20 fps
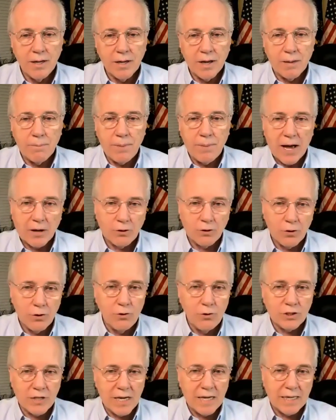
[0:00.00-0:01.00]
about
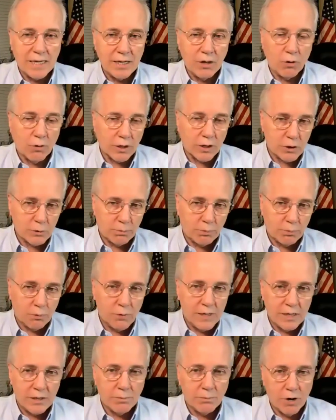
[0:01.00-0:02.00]
who's taking or
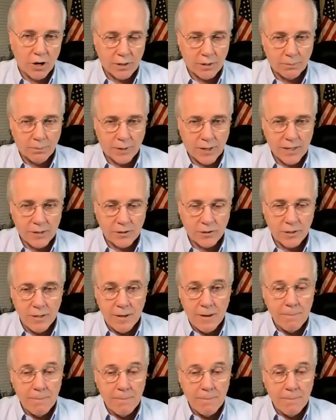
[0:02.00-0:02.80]
exploiting the marketplace.